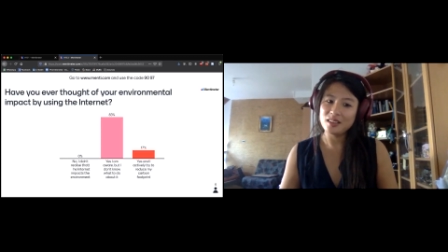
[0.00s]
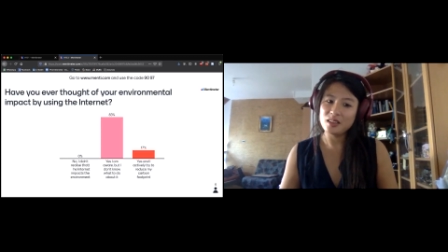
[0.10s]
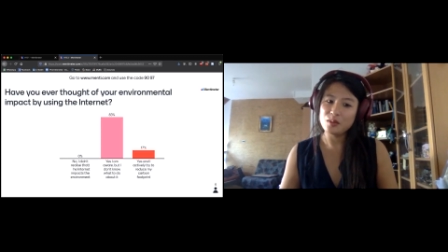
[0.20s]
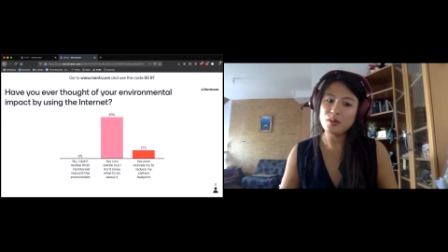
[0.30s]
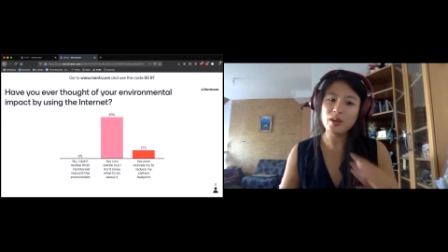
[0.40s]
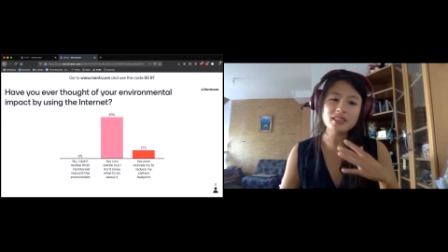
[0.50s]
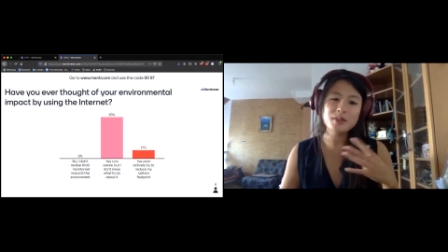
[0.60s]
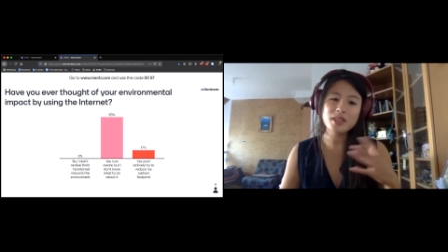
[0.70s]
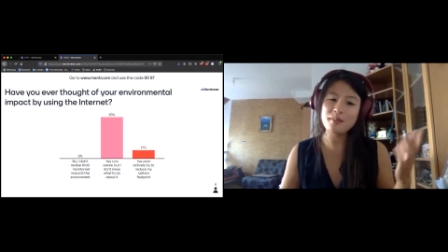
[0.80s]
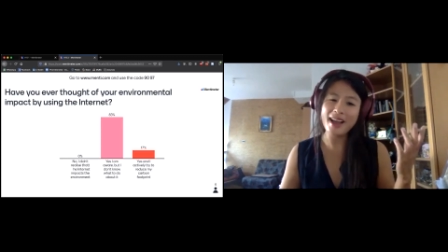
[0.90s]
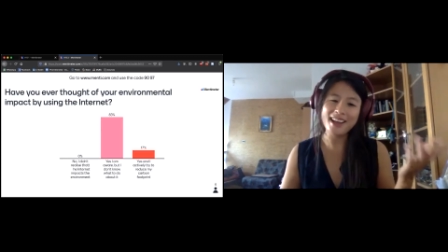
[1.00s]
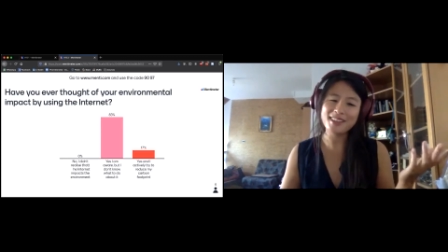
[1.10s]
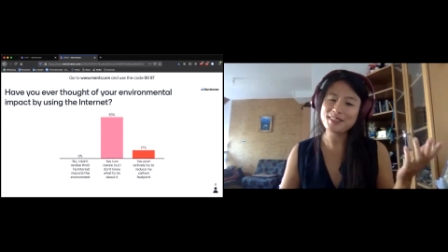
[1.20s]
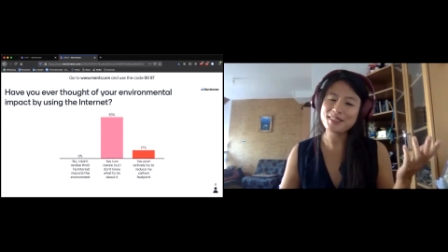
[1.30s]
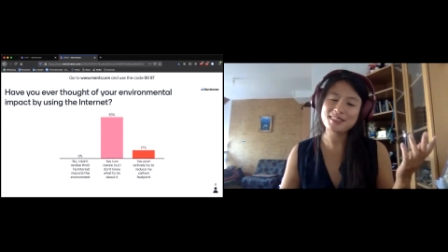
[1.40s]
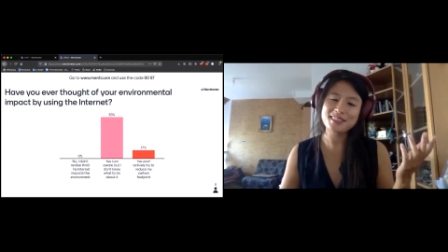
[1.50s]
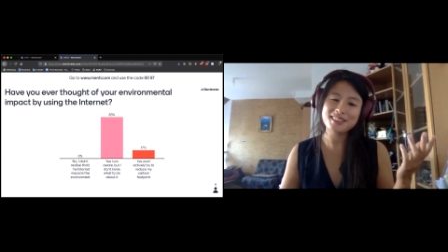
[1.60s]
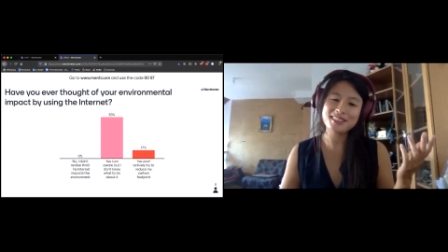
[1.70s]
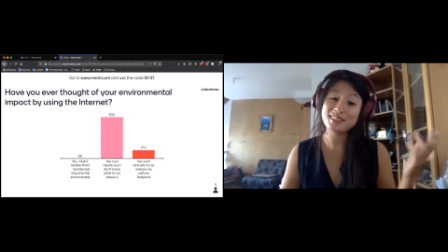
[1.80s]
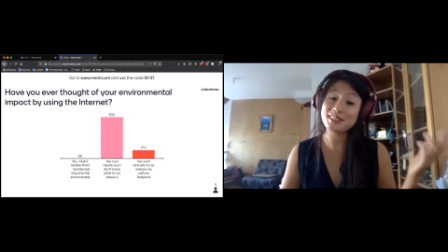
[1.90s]
We want to become adults
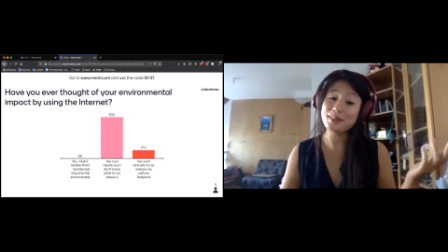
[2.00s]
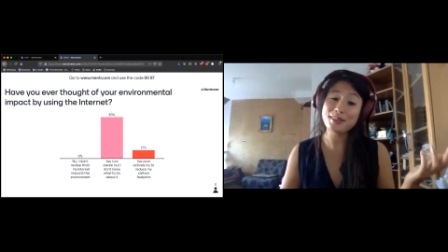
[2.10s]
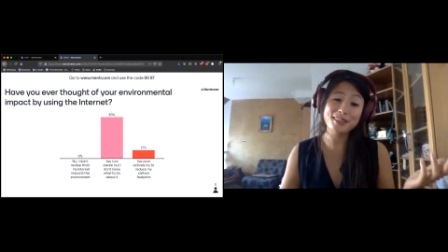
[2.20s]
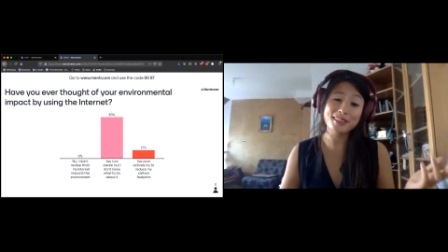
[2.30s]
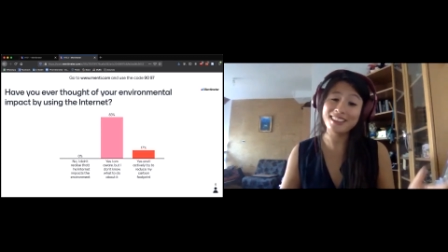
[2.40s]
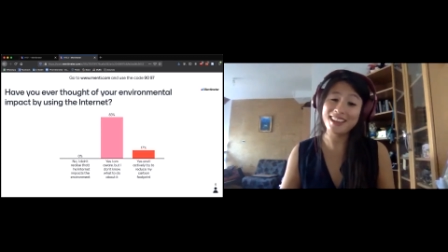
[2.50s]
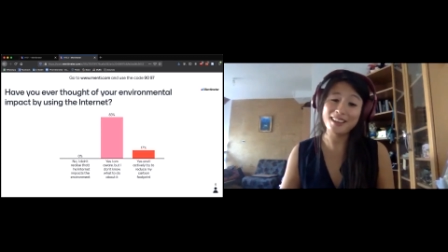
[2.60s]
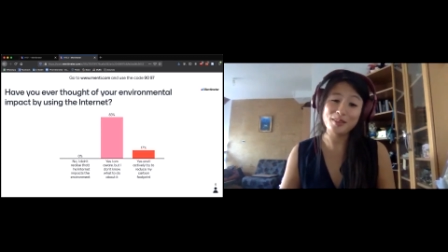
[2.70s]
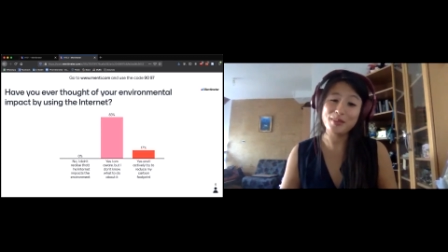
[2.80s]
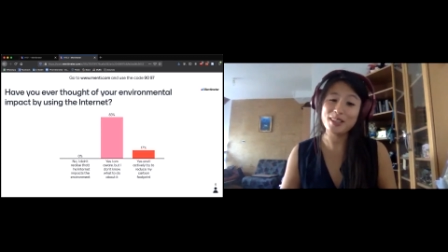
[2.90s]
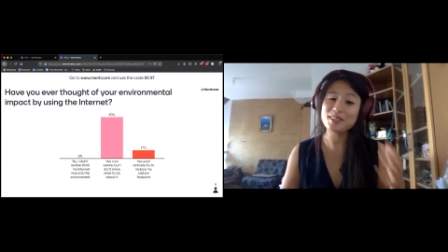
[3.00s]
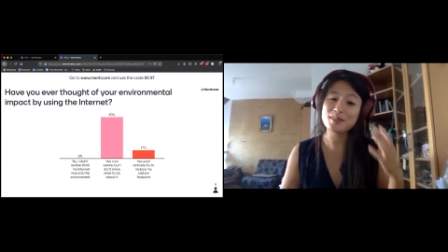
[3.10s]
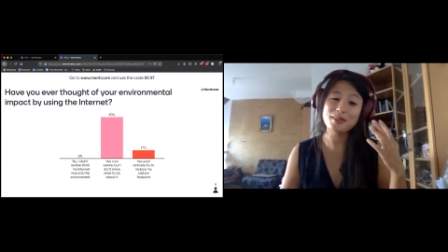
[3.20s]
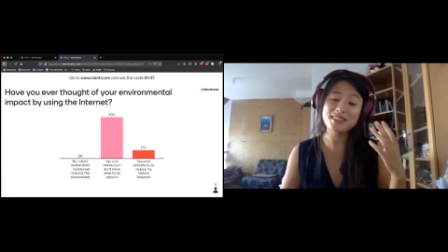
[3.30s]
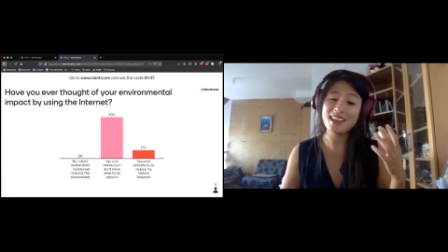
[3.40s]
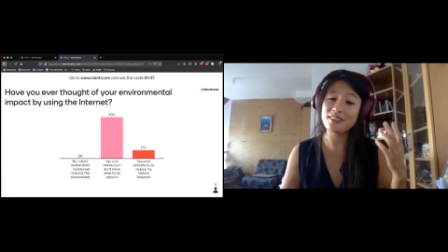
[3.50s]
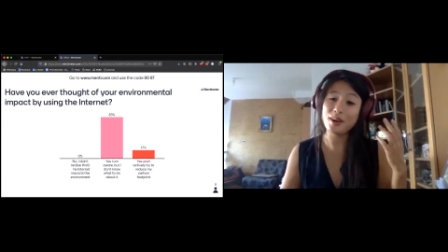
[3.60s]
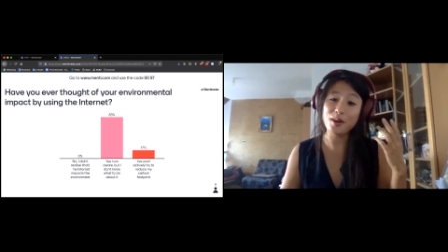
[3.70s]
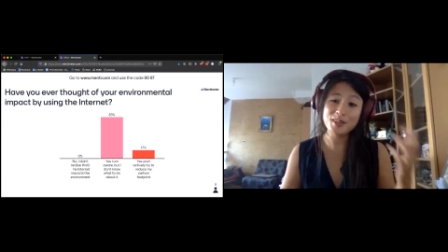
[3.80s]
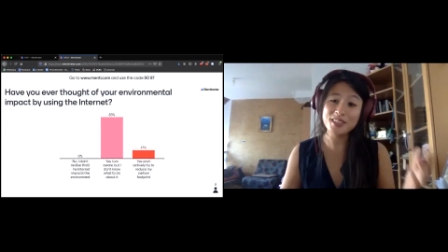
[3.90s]
so early now because we want to have
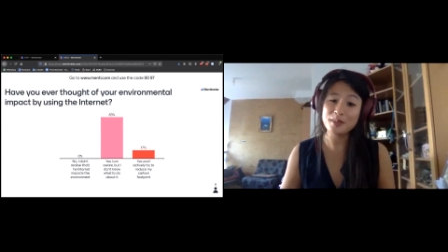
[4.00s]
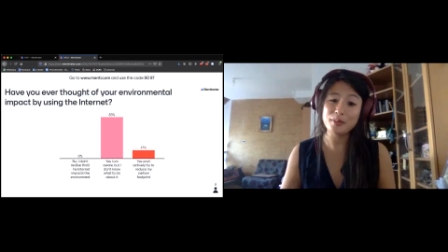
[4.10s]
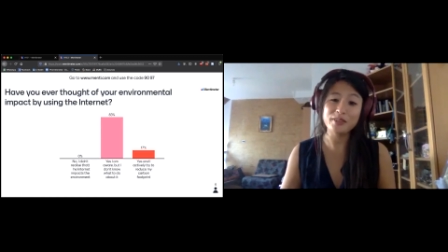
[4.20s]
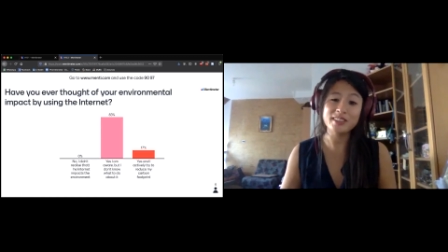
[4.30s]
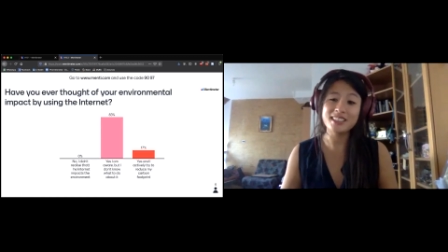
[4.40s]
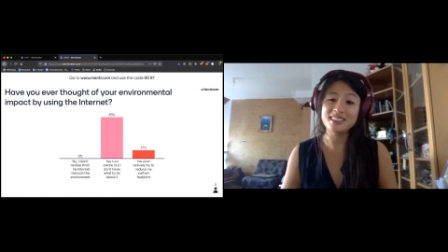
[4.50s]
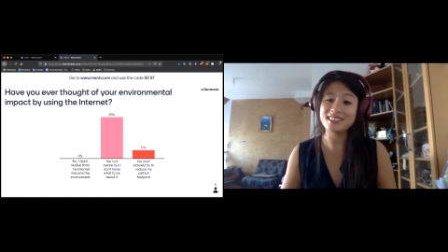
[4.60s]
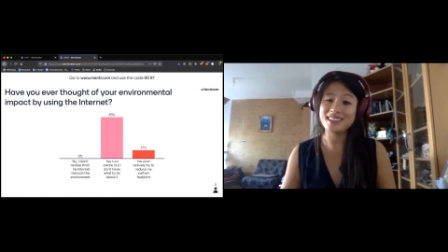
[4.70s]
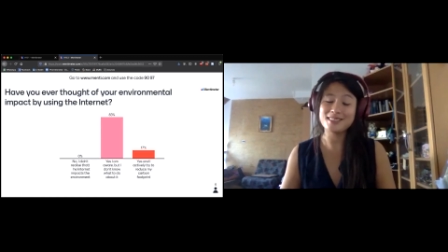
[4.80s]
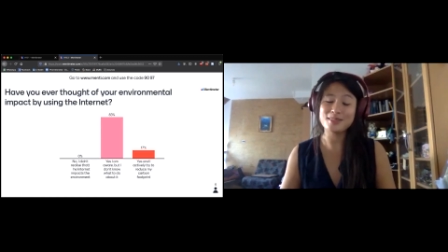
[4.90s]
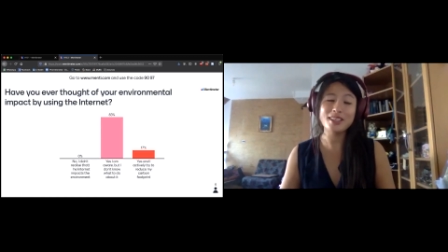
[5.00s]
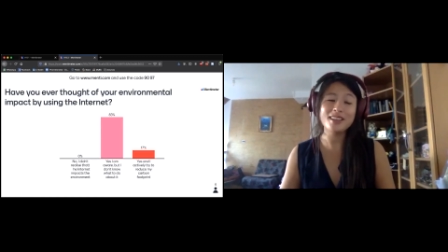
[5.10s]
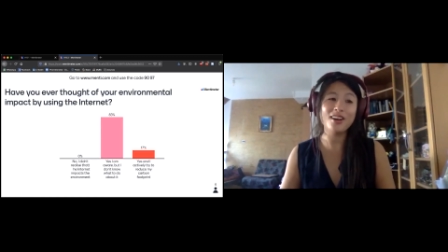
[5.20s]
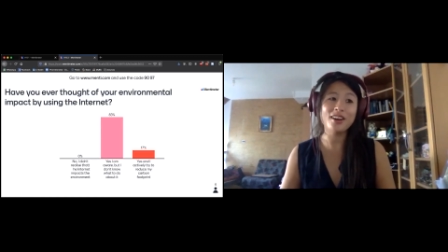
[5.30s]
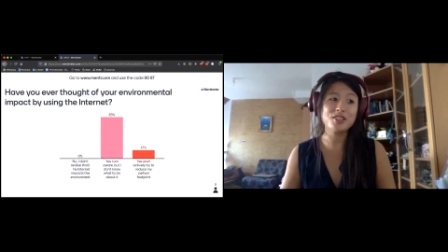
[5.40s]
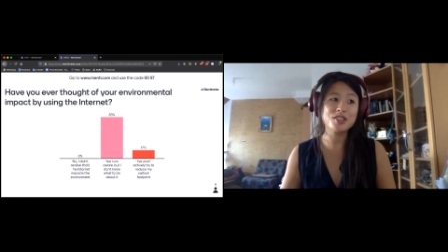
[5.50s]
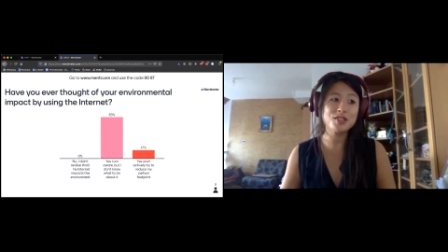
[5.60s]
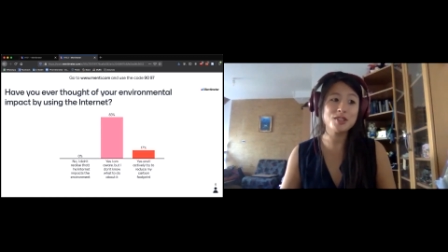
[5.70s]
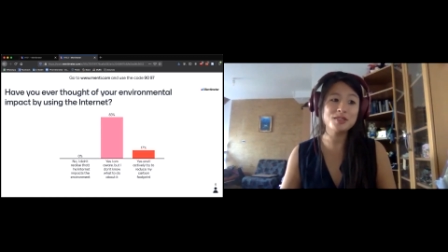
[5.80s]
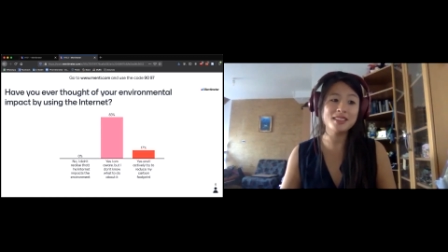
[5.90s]
ownership of our destinies. We are
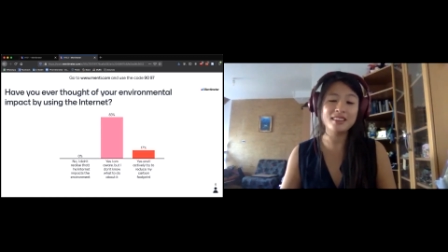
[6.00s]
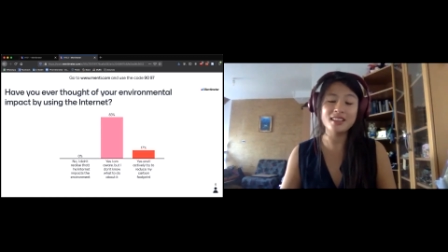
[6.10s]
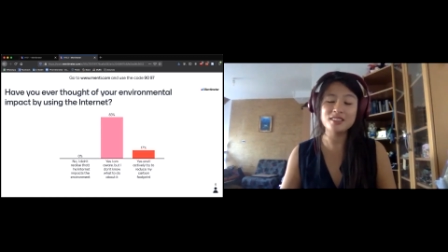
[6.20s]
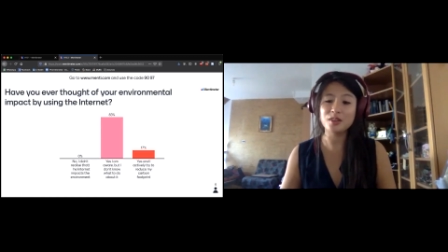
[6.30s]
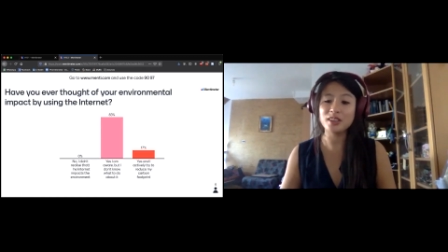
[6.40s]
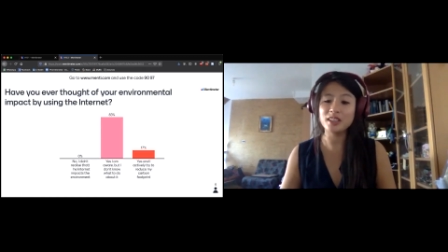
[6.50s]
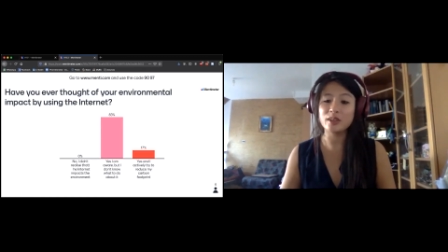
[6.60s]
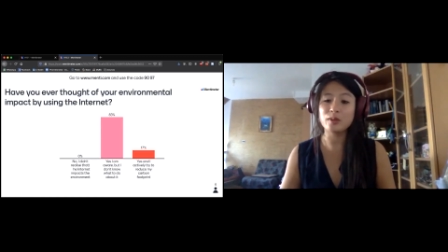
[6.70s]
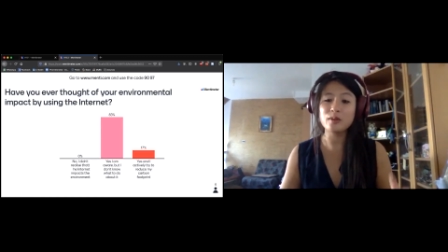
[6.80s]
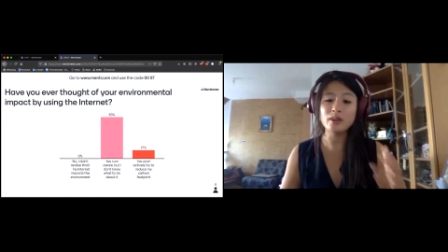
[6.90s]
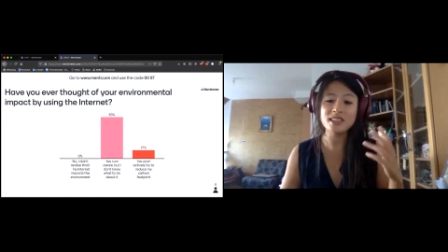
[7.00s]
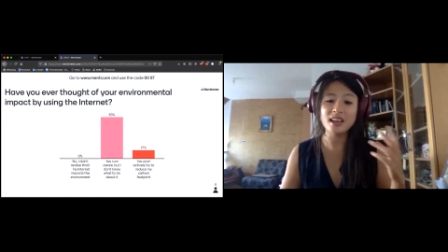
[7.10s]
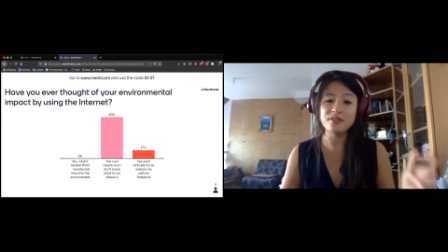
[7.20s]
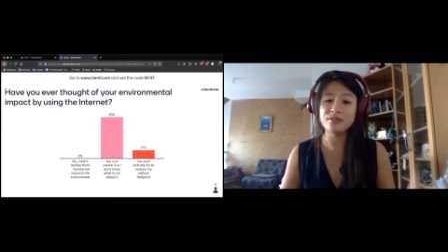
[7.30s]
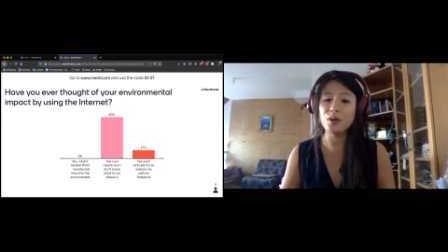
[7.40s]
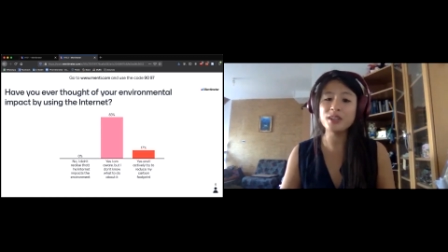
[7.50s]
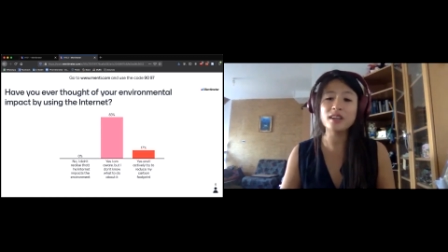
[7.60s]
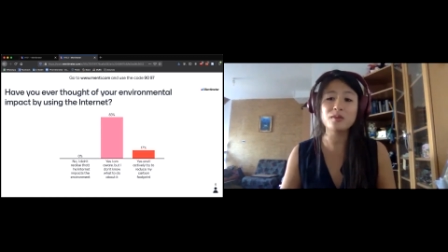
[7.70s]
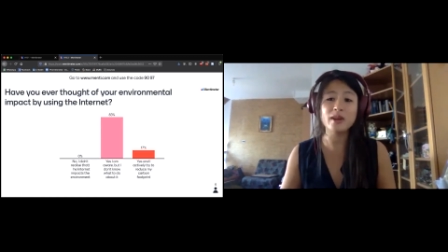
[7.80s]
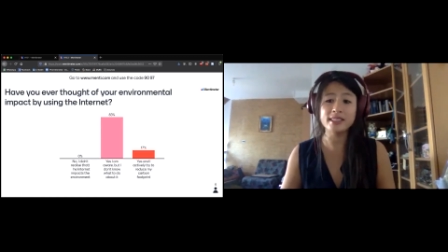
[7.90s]
choosing things earlier. We want to have
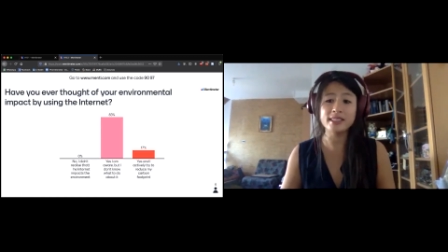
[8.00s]
voting rights.